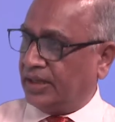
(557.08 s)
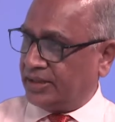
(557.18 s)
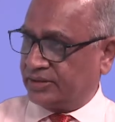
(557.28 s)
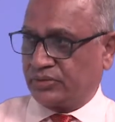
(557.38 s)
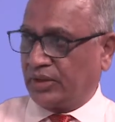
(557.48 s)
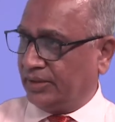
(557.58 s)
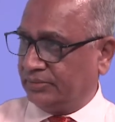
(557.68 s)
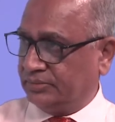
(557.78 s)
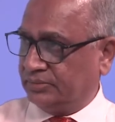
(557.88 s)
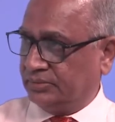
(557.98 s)
has to have.
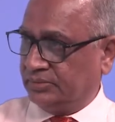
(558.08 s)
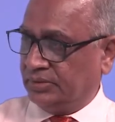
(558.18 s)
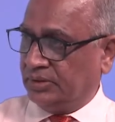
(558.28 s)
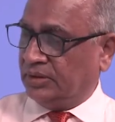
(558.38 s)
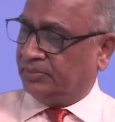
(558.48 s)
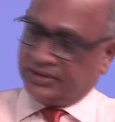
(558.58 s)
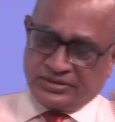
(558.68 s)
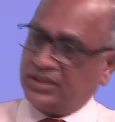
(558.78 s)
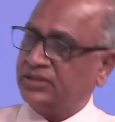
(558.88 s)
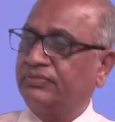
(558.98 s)

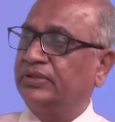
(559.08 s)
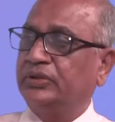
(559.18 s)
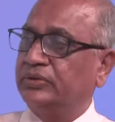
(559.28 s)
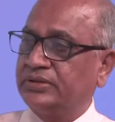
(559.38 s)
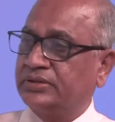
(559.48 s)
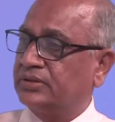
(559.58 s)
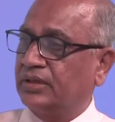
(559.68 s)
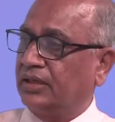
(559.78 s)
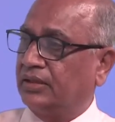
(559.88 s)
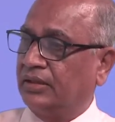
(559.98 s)
But just with those
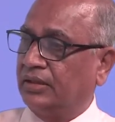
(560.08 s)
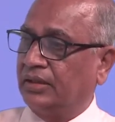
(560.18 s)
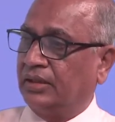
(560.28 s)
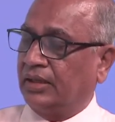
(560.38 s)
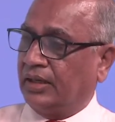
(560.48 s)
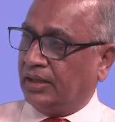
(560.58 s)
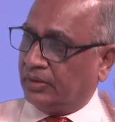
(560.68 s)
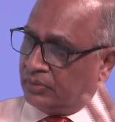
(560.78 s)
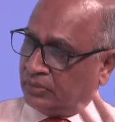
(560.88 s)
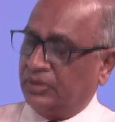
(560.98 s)

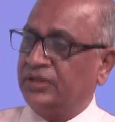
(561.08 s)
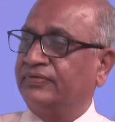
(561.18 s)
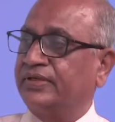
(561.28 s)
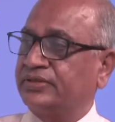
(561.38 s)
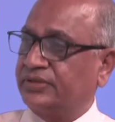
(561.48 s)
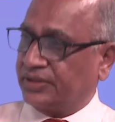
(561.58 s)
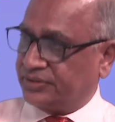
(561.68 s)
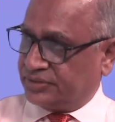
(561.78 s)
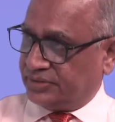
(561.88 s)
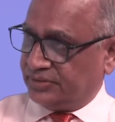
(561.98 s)
good
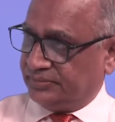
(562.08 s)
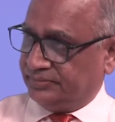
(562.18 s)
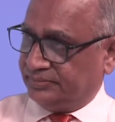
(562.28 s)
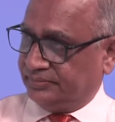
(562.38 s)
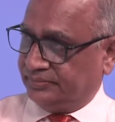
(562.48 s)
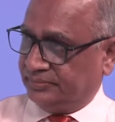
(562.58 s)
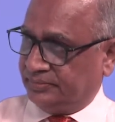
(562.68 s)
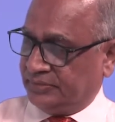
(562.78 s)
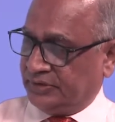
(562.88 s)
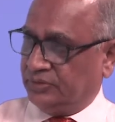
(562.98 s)
infrastructure,
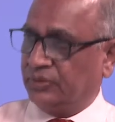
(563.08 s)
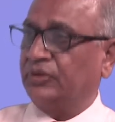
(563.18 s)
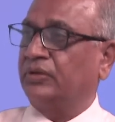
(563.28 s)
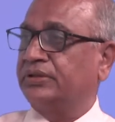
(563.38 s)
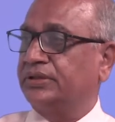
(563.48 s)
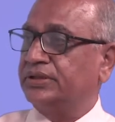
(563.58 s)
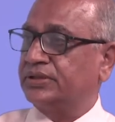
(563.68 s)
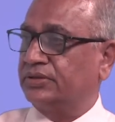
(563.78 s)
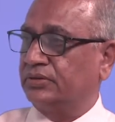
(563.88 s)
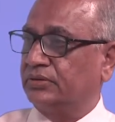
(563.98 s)
you cannot
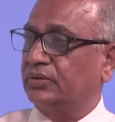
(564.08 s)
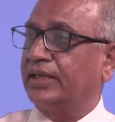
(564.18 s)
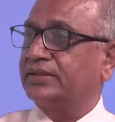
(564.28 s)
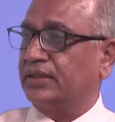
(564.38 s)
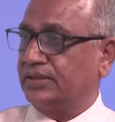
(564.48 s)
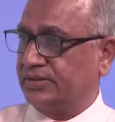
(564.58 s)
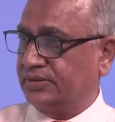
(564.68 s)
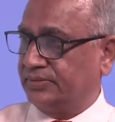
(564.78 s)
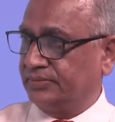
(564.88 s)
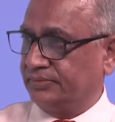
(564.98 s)
reach to
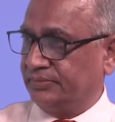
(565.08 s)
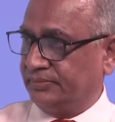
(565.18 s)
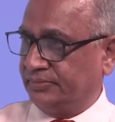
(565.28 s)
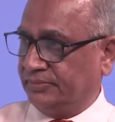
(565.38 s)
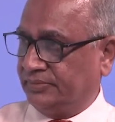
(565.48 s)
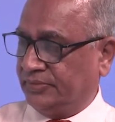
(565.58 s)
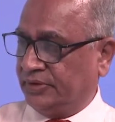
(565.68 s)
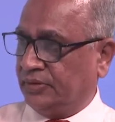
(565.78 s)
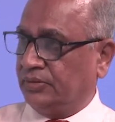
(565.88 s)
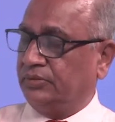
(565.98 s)
excellence.
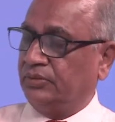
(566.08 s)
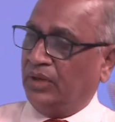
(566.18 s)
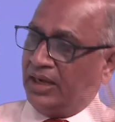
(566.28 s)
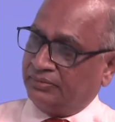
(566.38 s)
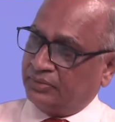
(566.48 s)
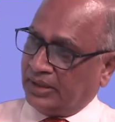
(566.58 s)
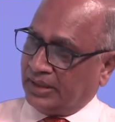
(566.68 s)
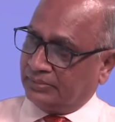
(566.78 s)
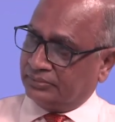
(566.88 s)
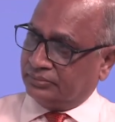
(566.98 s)
You have to
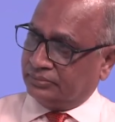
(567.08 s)
have